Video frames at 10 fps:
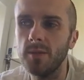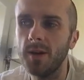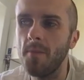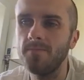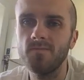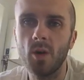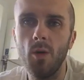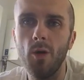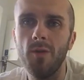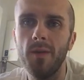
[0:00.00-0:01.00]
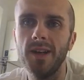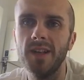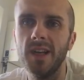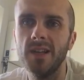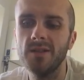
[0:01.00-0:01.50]
I mean, quite often my
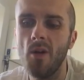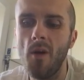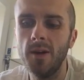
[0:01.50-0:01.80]
days